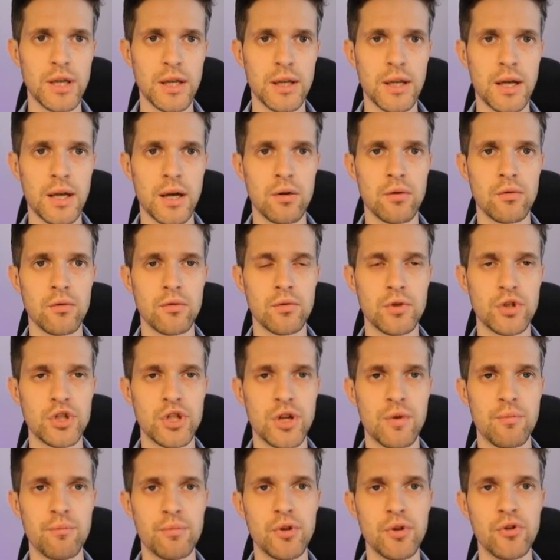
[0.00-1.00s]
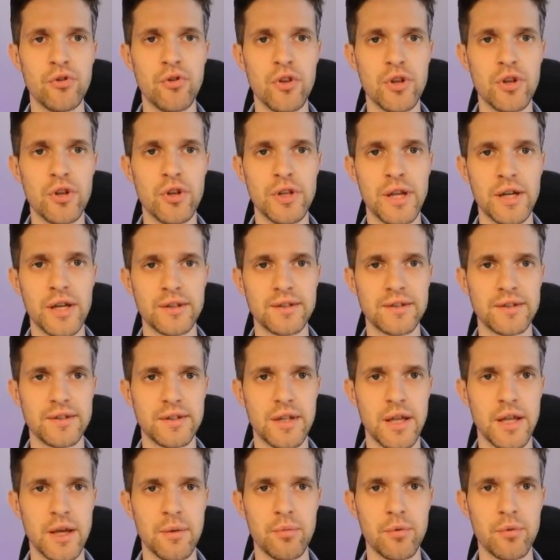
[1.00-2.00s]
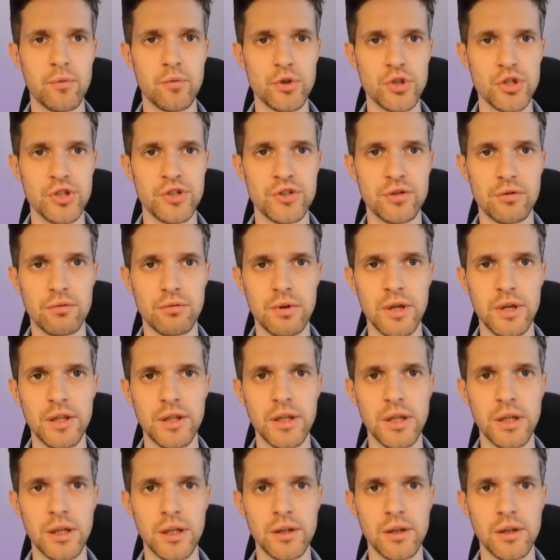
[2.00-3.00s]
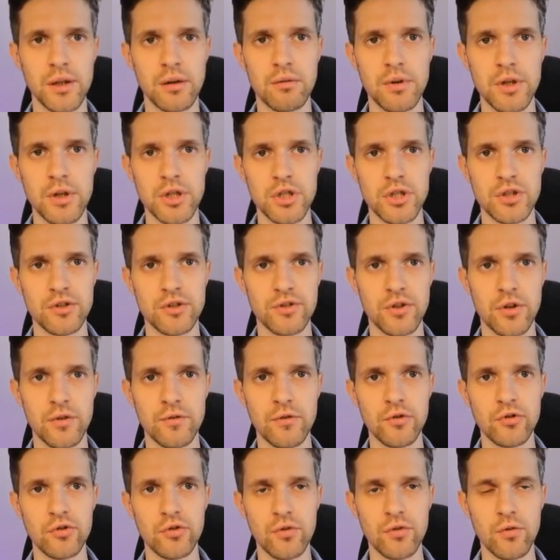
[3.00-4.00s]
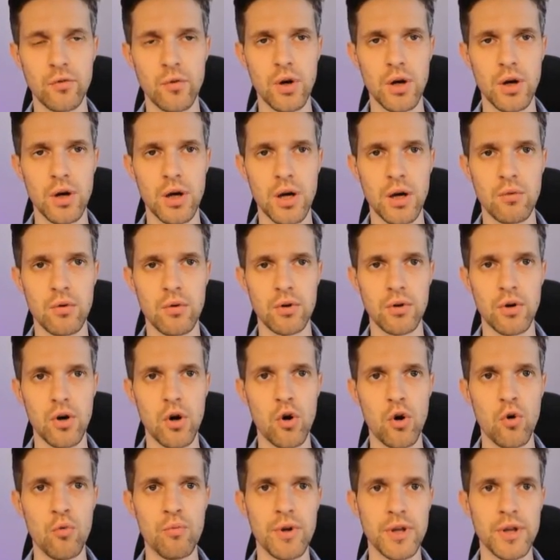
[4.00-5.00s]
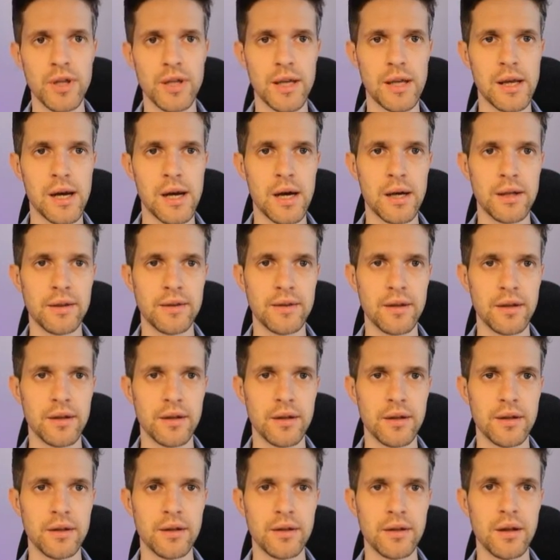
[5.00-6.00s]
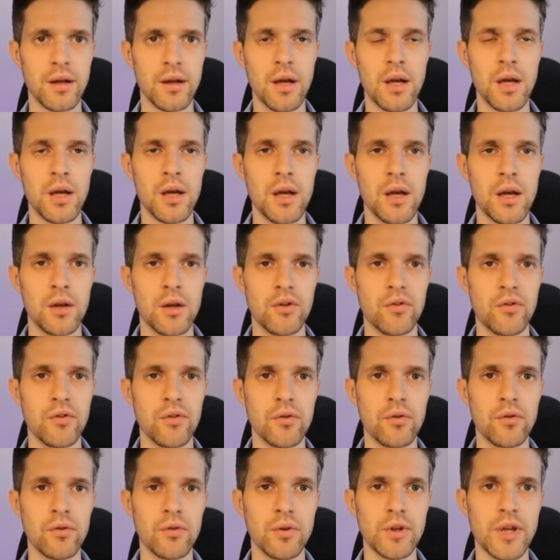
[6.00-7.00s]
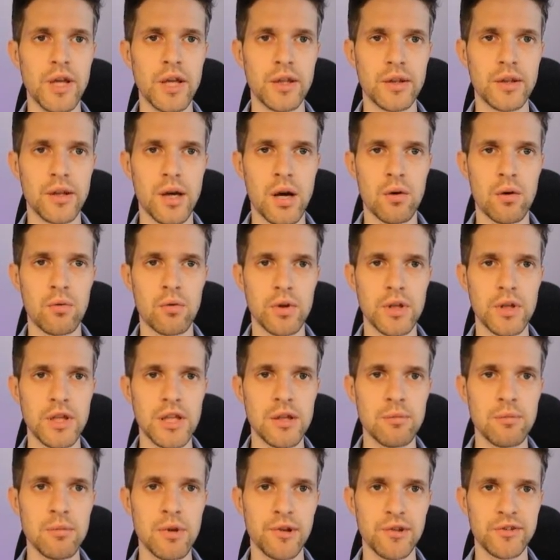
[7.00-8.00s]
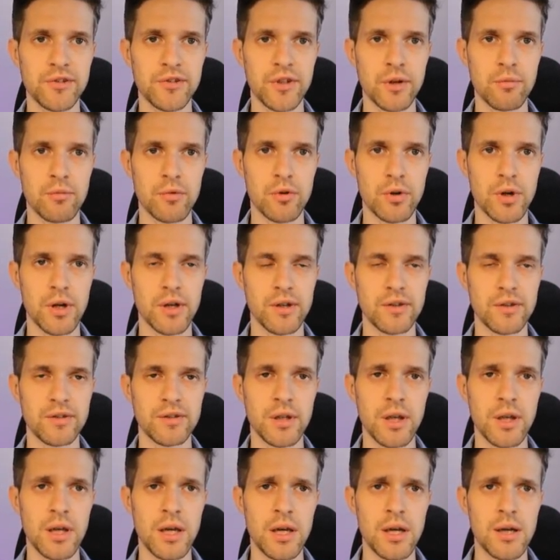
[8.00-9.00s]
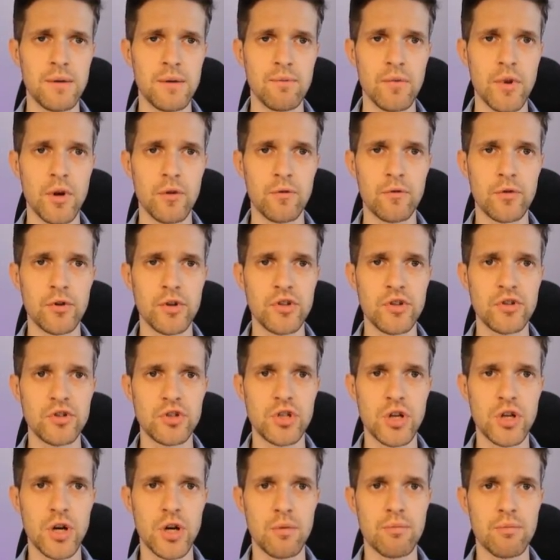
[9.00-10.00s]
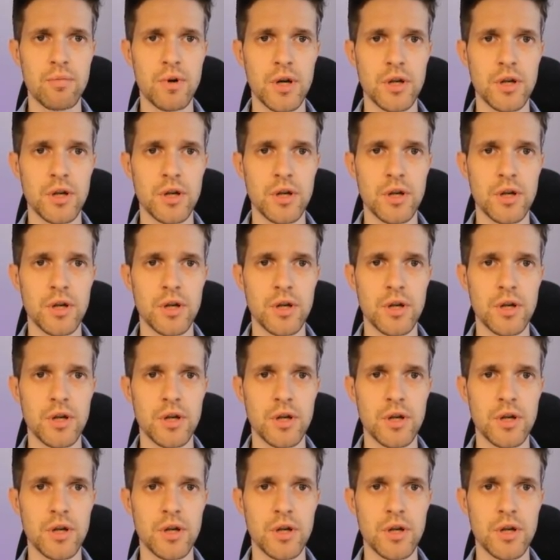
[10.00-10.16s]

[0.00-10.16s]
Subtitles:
now jump into the next step, which is creating integration service to our OpenAI tenant to get our emails summarized. Now for this job, I